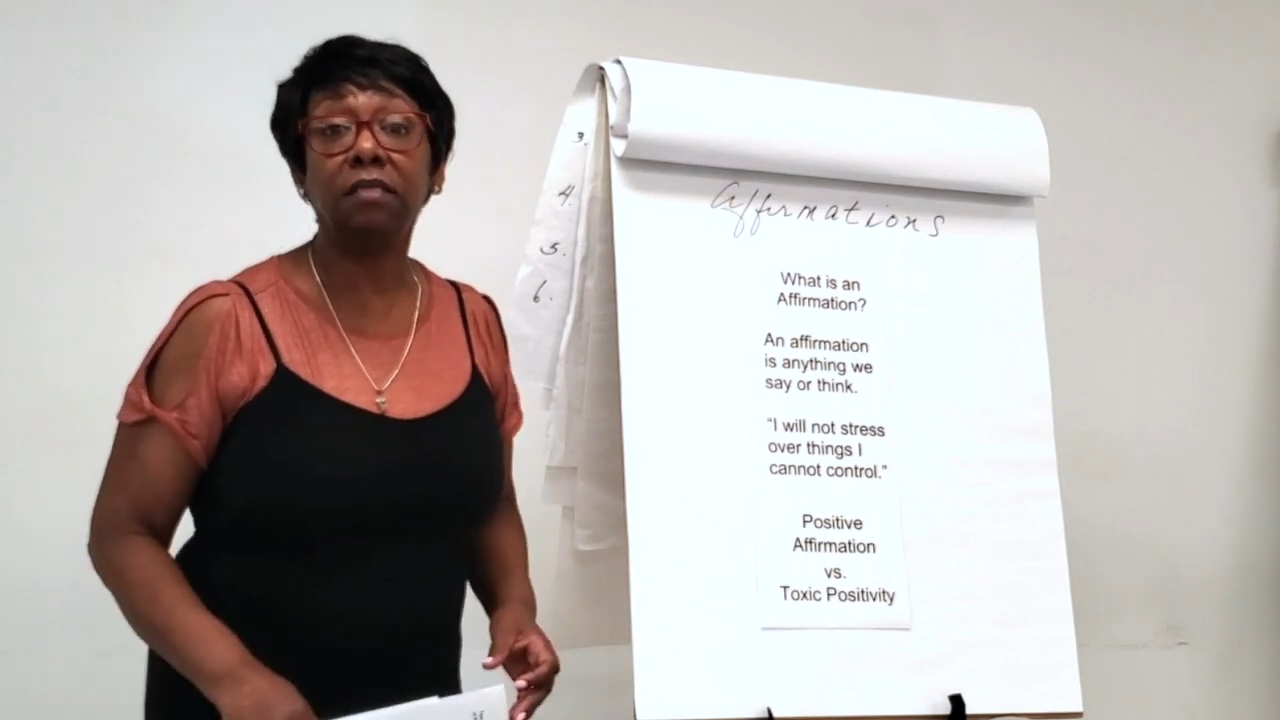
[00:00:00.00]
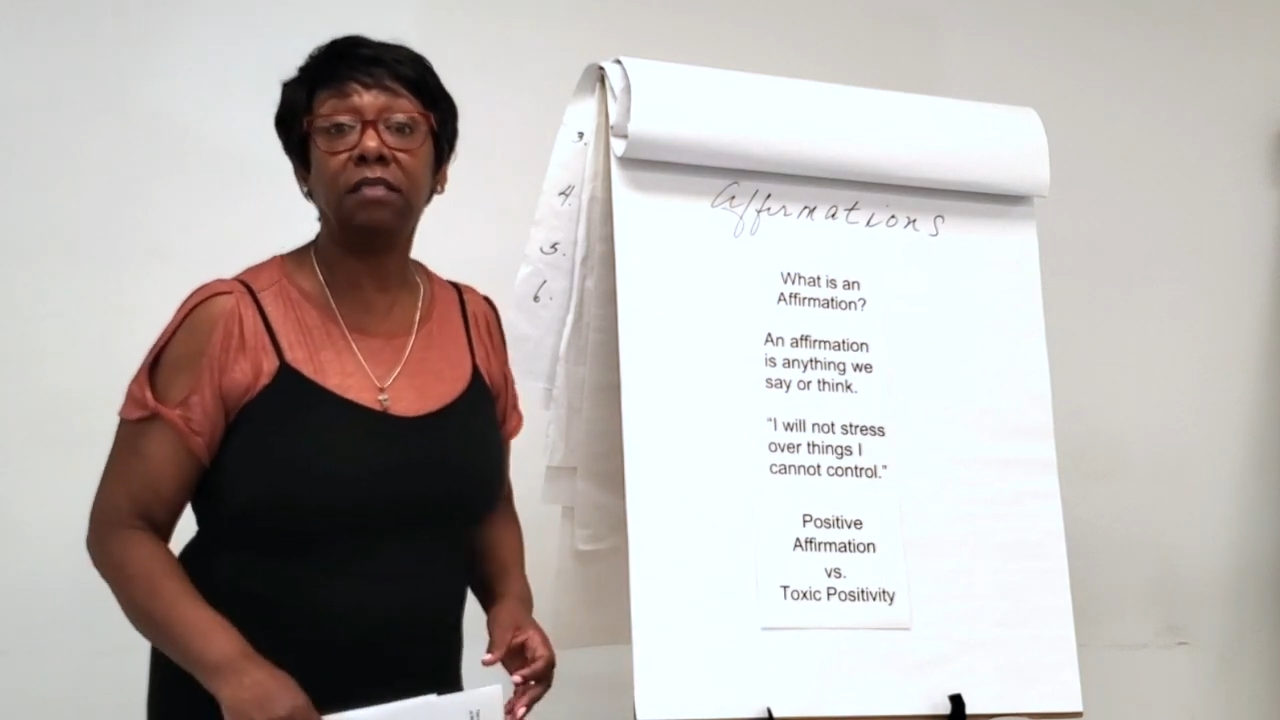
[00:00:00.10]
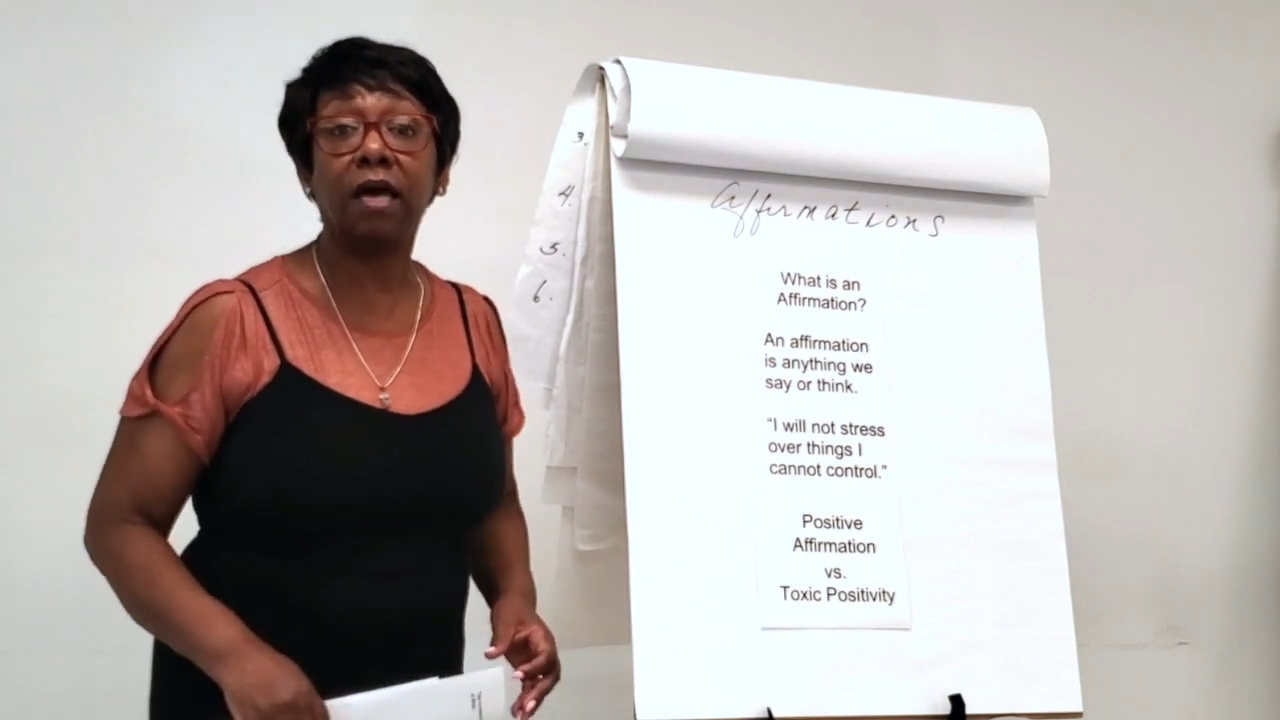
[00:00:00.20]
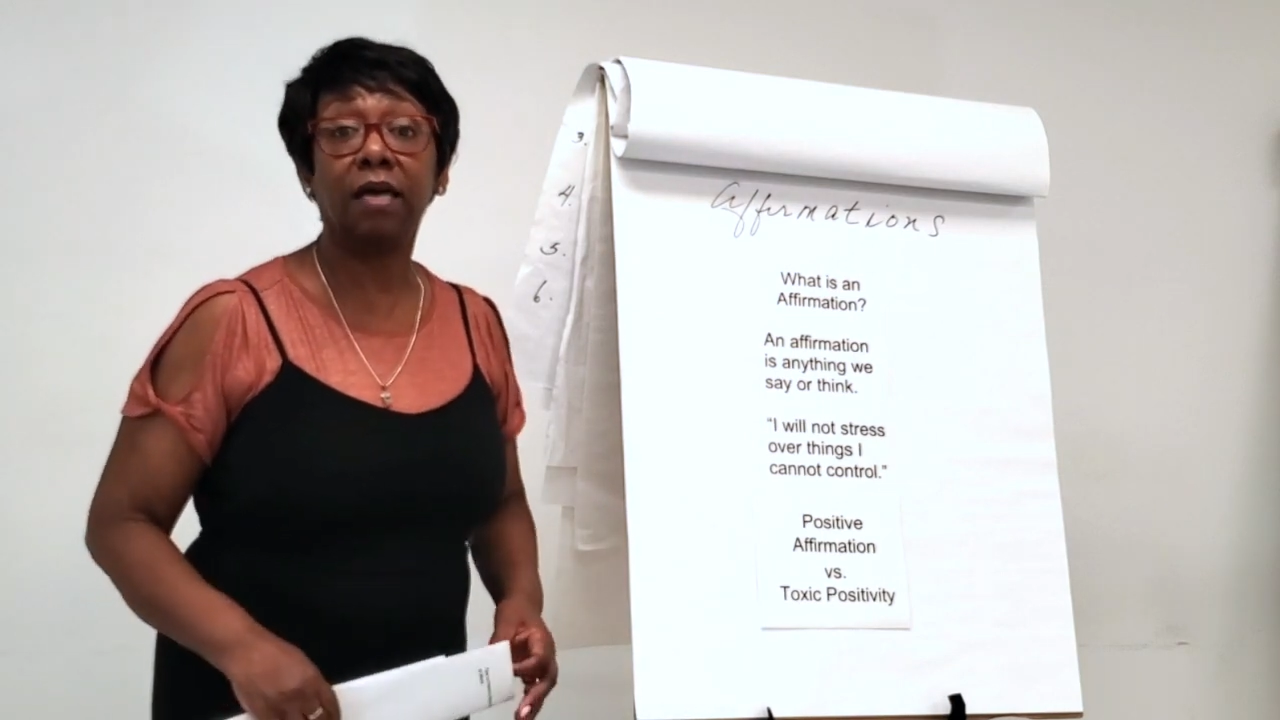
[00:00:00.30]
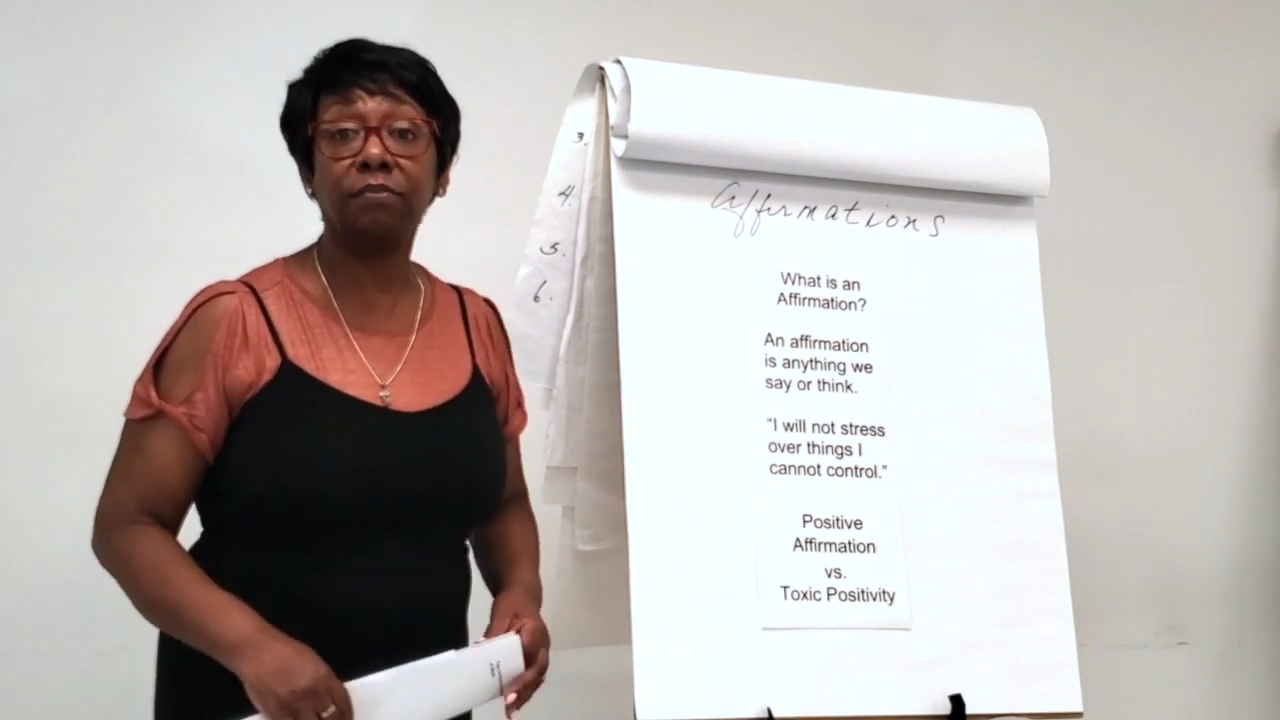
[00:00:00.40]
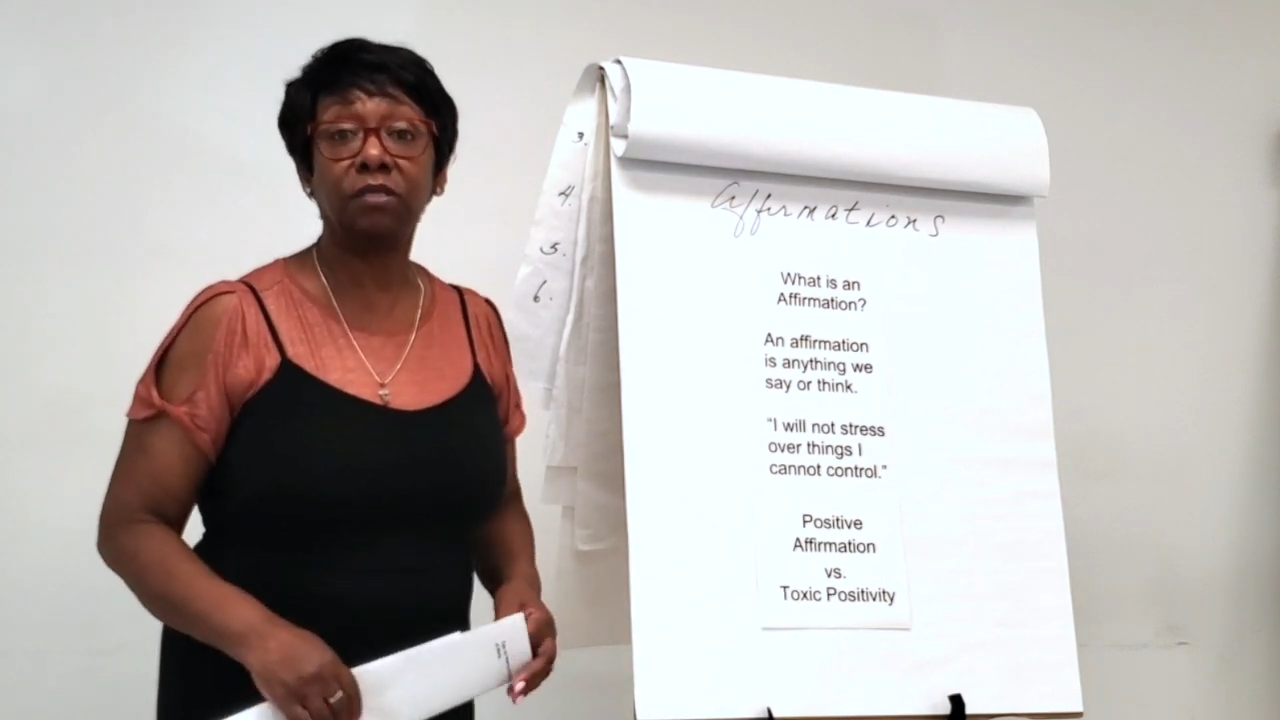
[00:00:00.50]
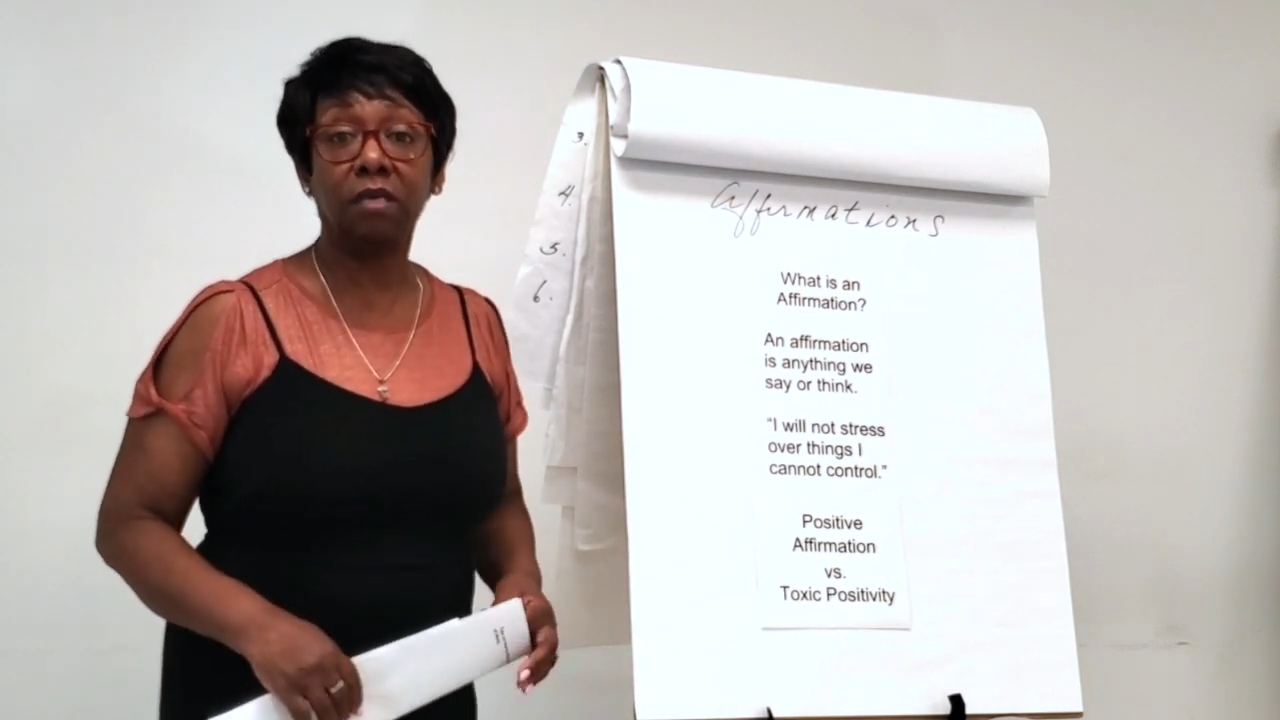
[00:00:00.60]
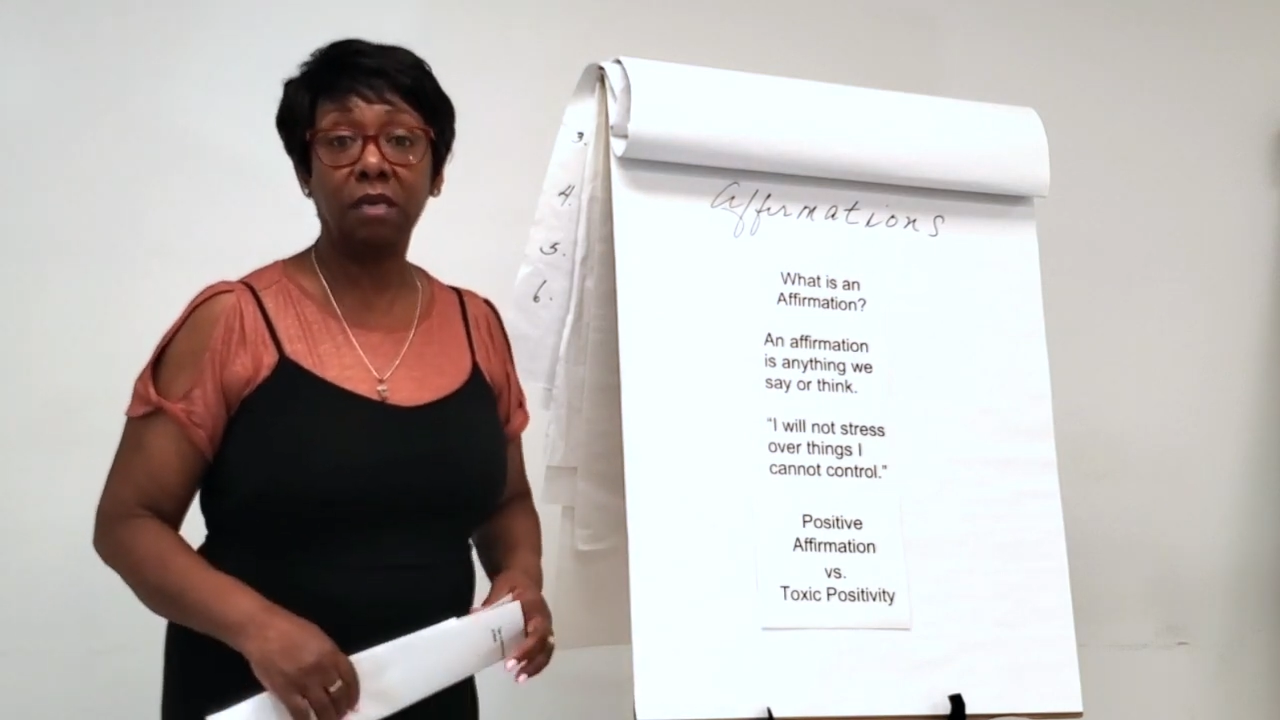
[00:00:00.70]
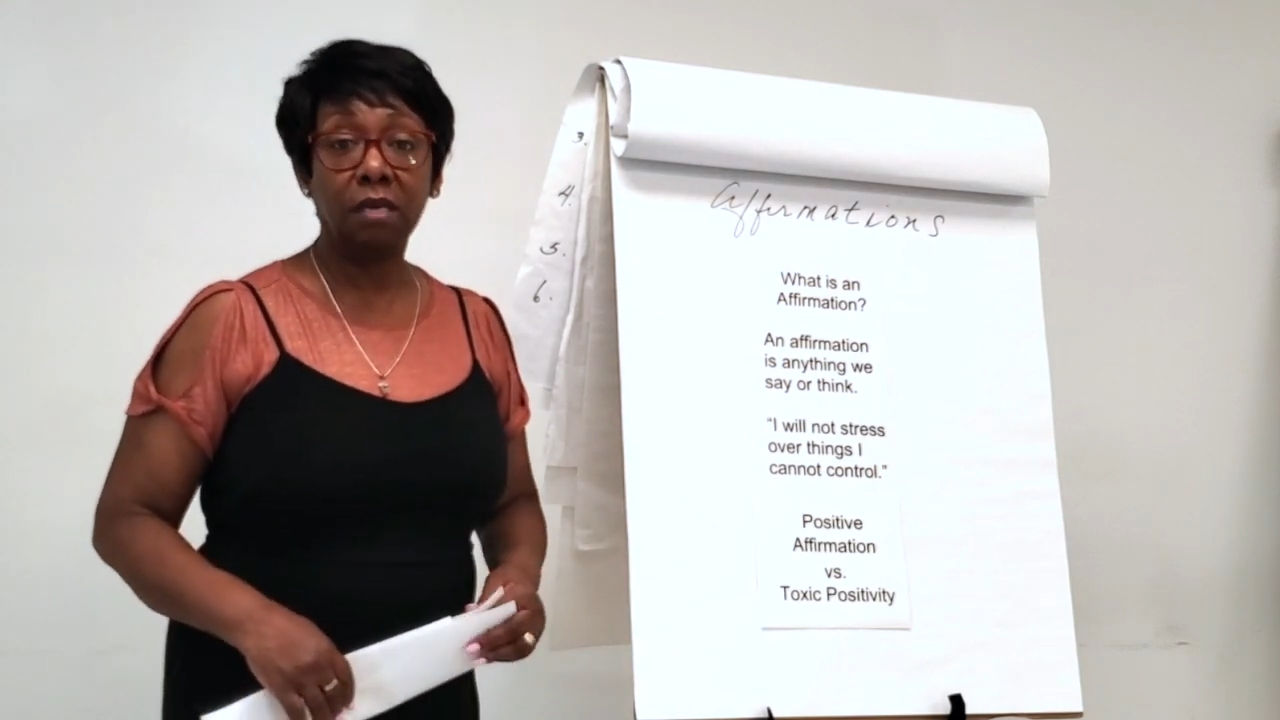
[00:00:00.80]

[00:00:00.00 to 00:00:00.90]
times.